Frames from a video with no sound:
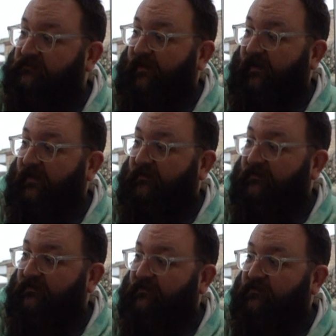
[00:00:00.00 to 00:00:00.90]

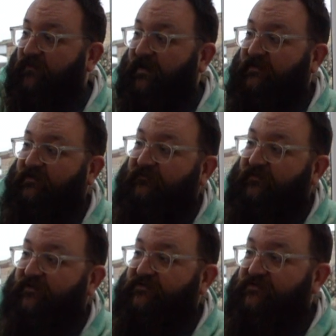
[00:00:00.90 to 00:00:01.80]
crack
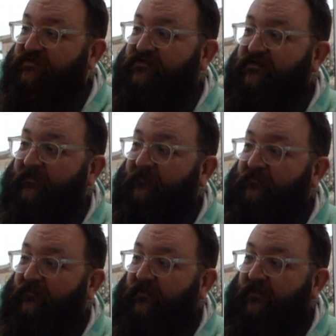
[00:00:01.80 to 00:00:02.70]
converters
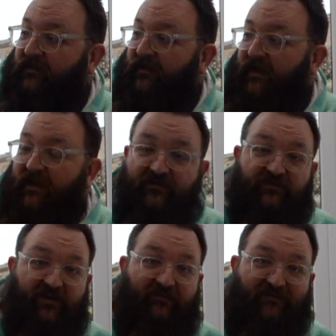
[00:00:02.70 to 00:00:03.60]
and a
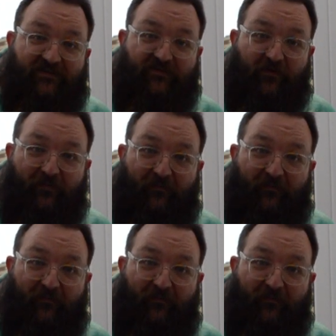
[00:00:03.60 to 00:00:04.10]
charity shop.